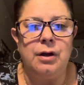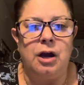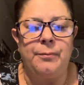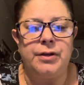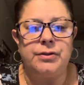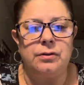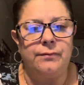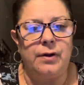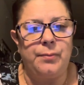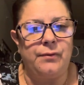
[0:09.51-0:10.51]
I'm a
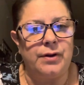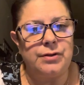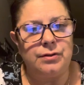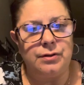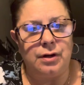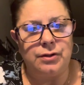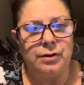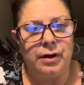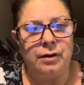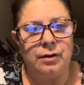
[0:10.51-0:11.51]
certified professional dog
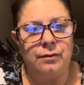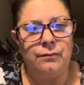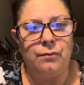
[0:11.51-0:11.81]
trainer